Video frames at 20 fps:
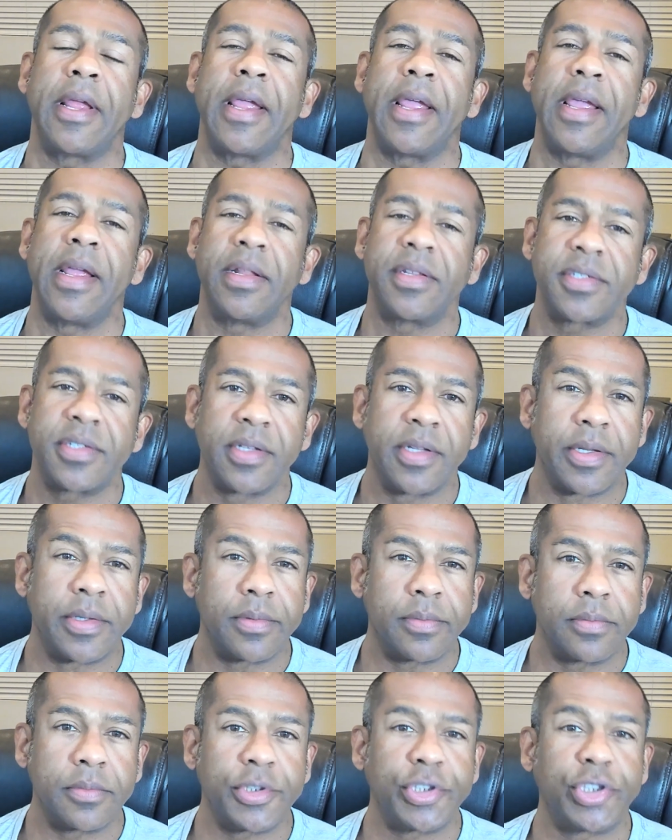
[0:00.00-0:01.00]

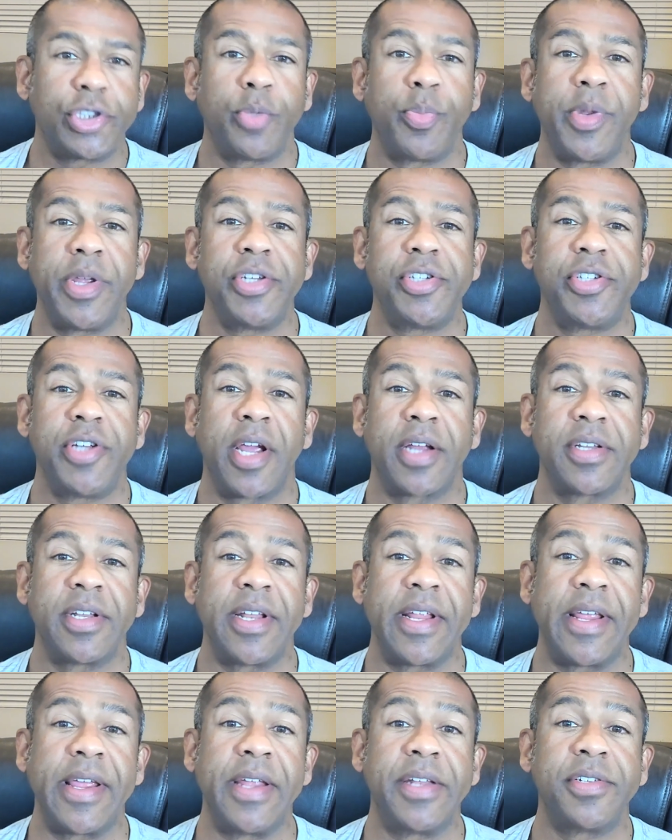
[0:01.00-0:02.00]
Insulin should be
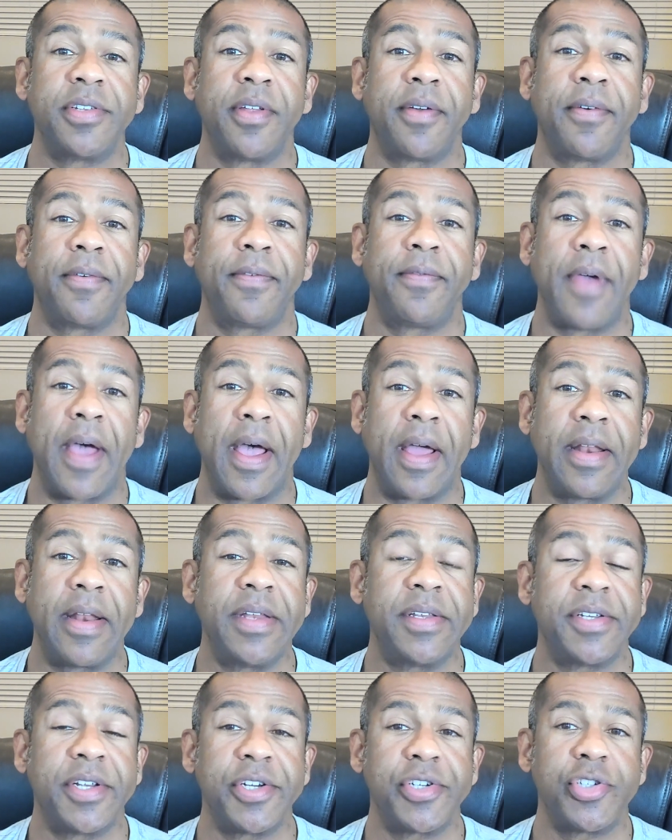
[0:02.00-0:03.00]
injected into the fatty
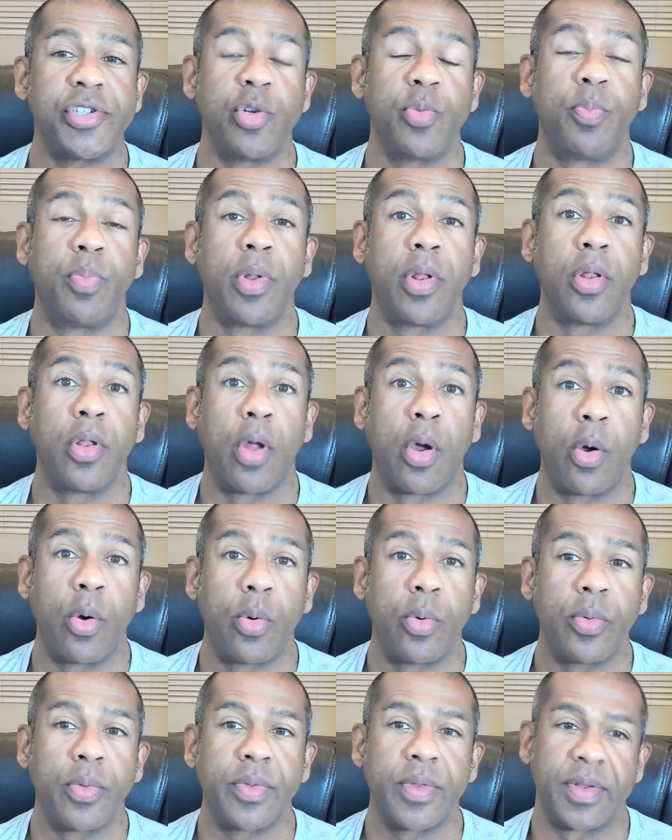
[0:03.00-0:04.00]
tissue
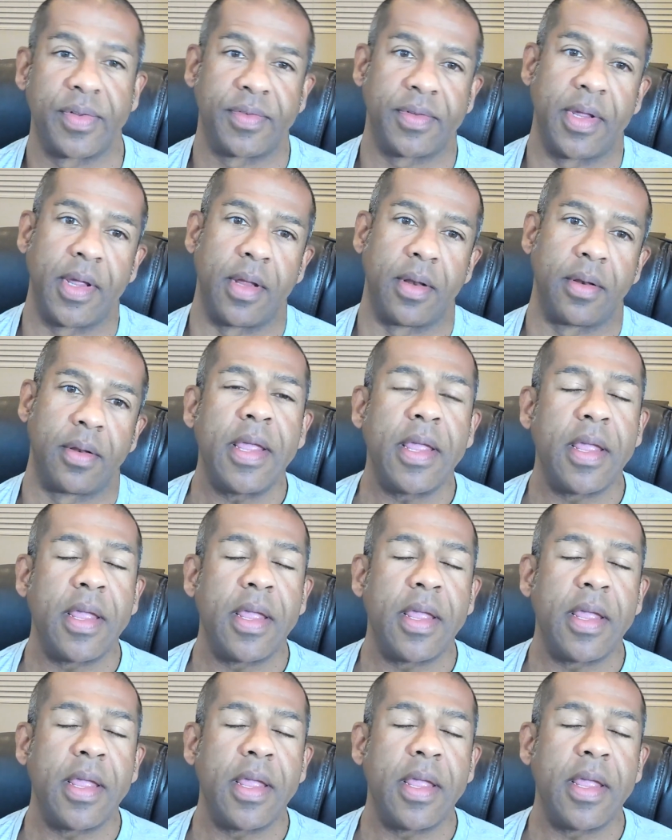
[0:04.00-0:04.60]
below the skin.